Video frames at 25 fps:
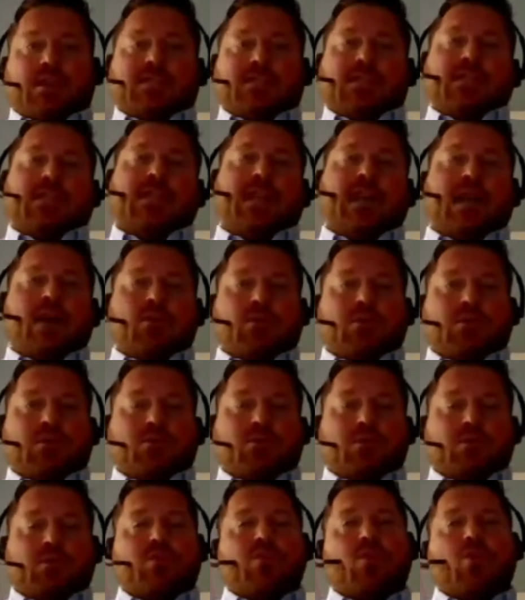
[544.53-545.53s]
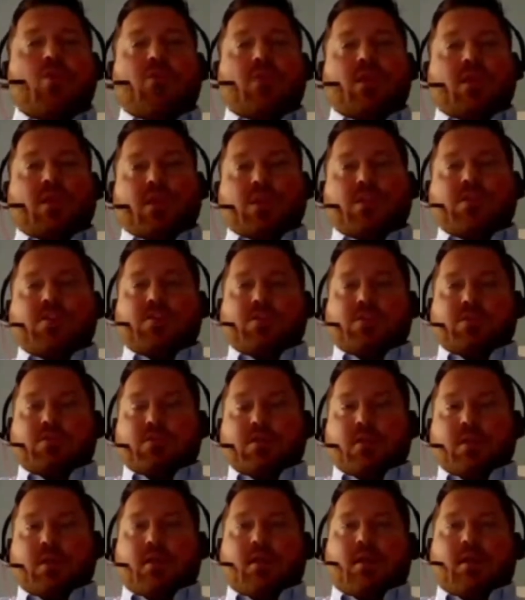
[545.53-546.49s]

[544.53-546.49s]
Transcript: things like that with with no real issue.